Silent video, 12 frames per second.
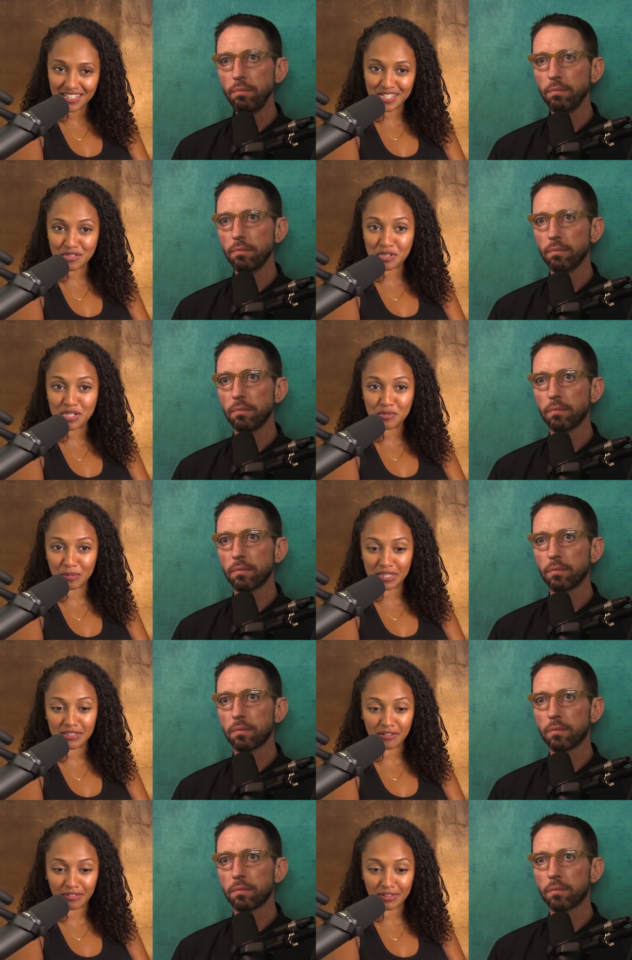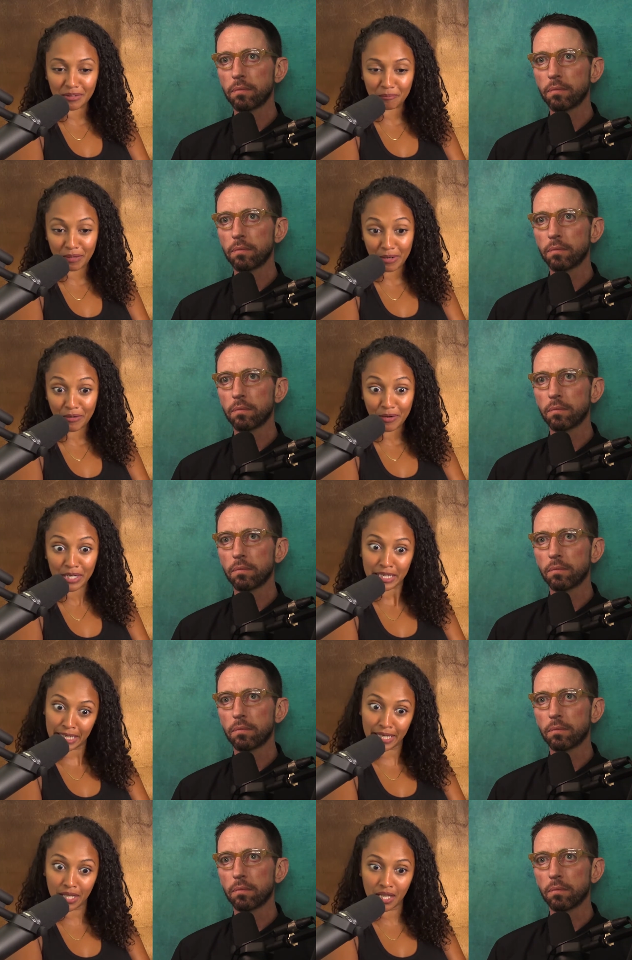Speaker 1: The didgeridoo makes everything better.
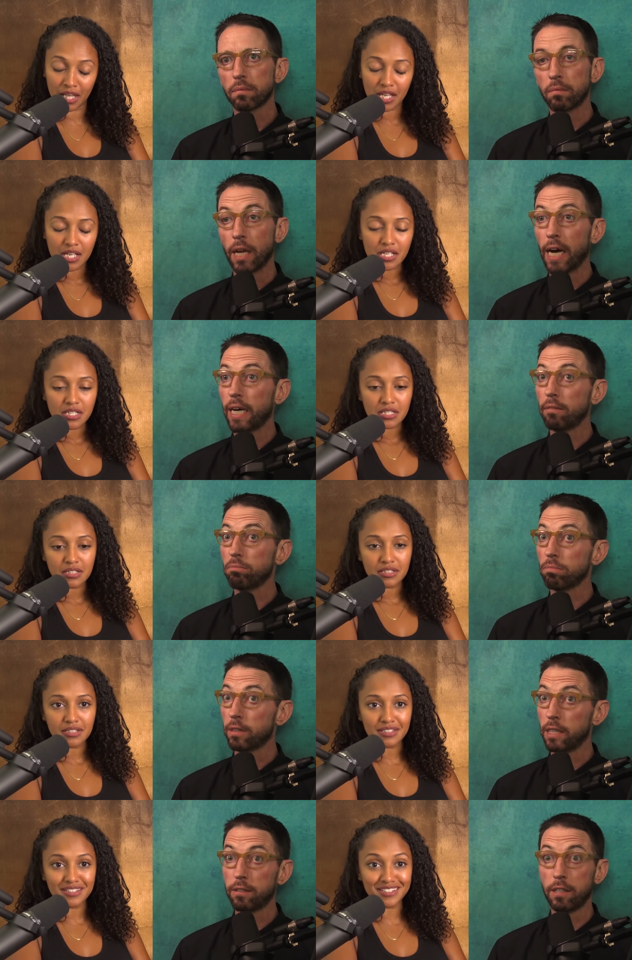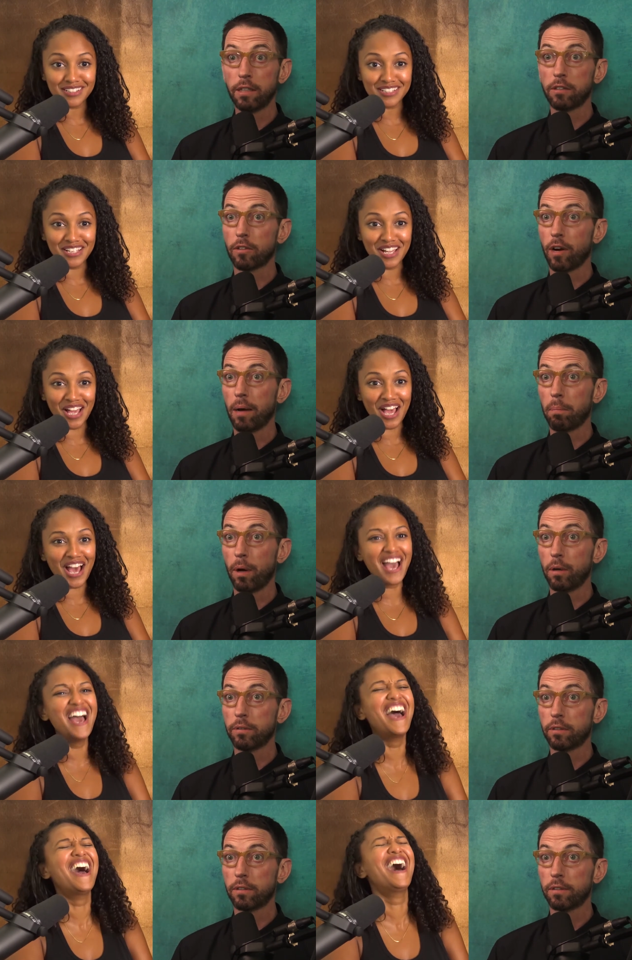Neal.
Speaker 2: Not this Instagram
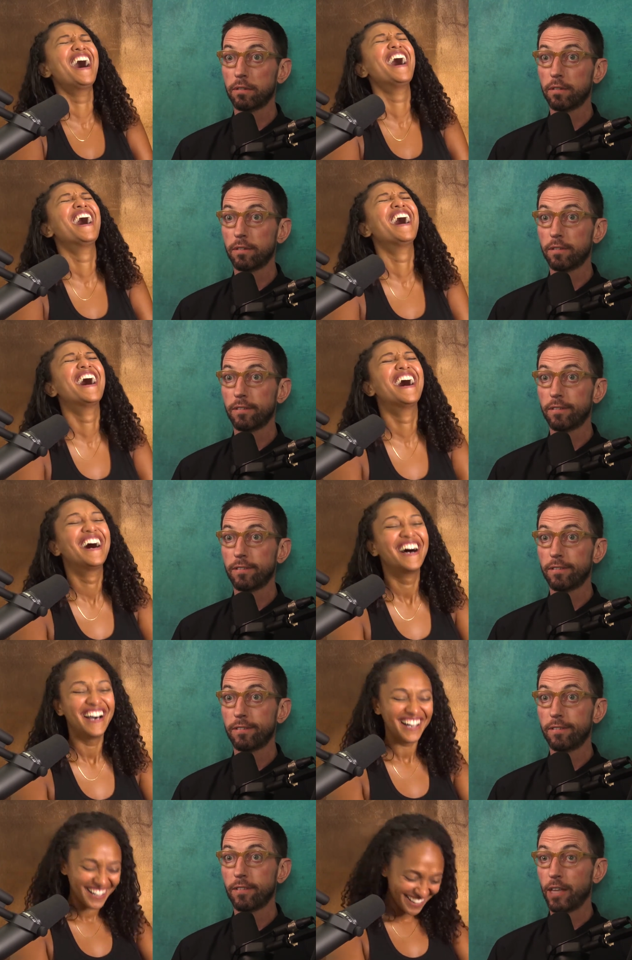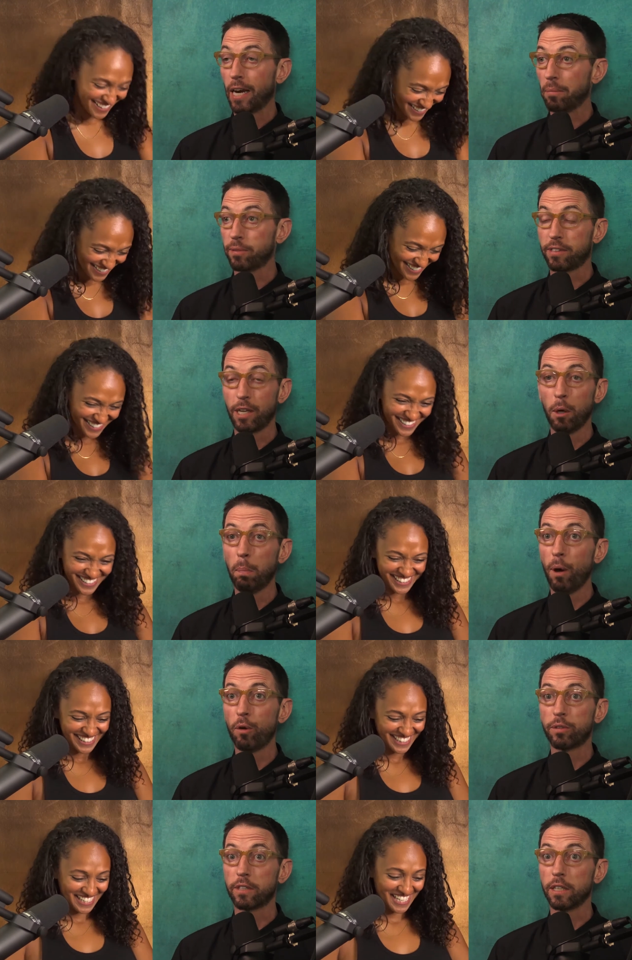post that I'm still
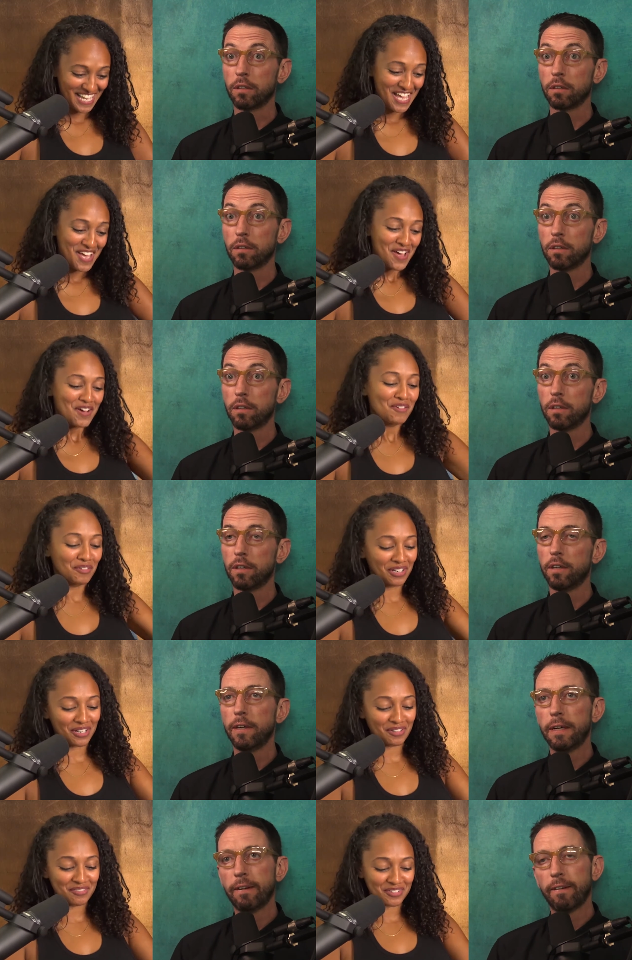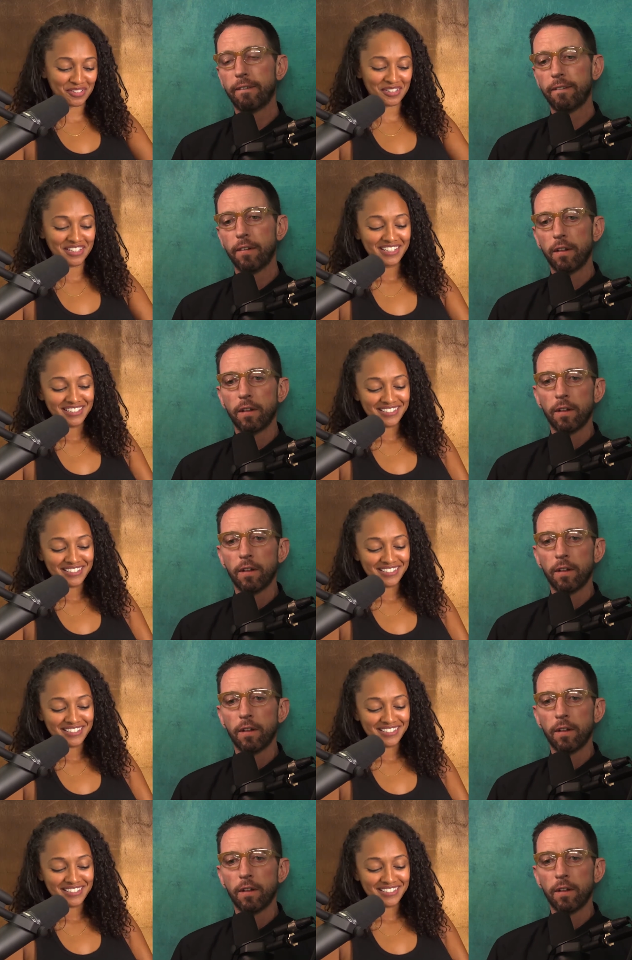posting.
Speaker 1: Whatever.